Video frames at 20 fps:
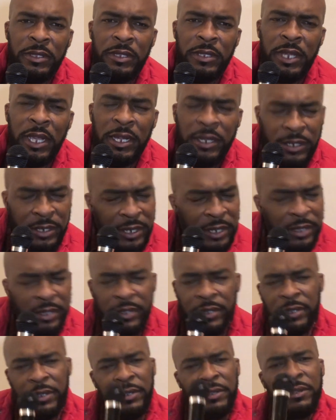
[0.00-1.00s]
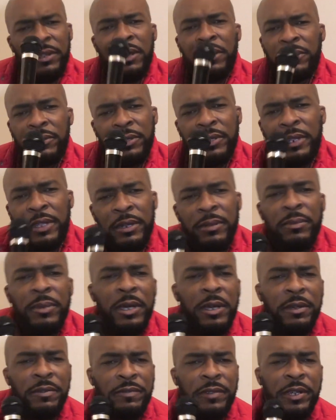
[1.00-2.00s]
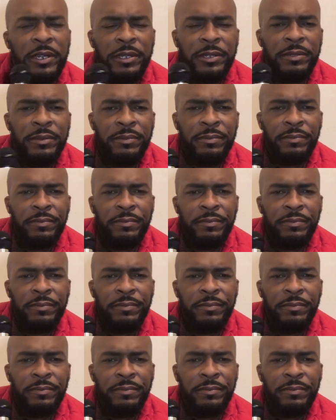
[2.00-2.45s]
That shit is exhausting than a motherfucker.